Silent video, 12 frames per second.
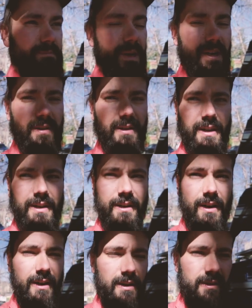bail
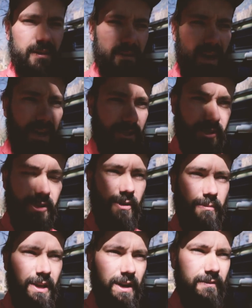on actually
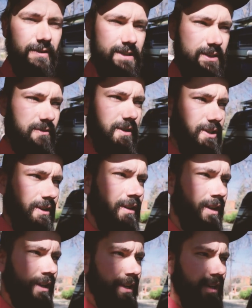towing me out of a situation.
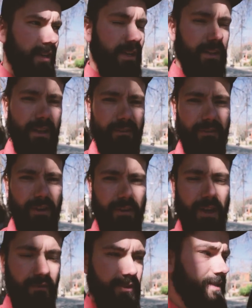They
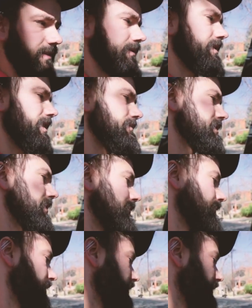failed every single time. So